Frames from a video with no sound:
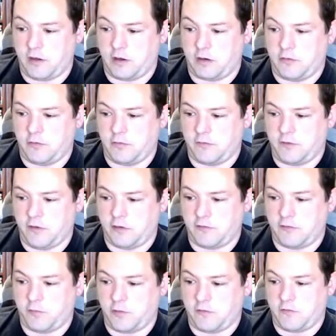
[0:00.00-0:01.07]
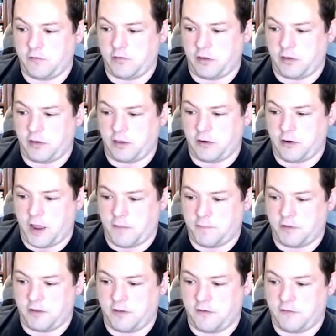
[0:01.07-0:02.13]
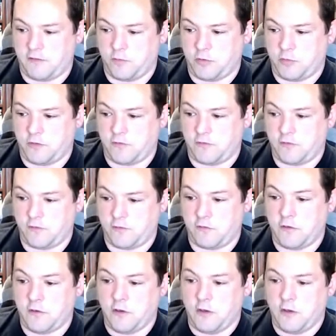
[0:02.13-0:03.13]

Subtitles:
and you can see I just mentioned, like, your application permissions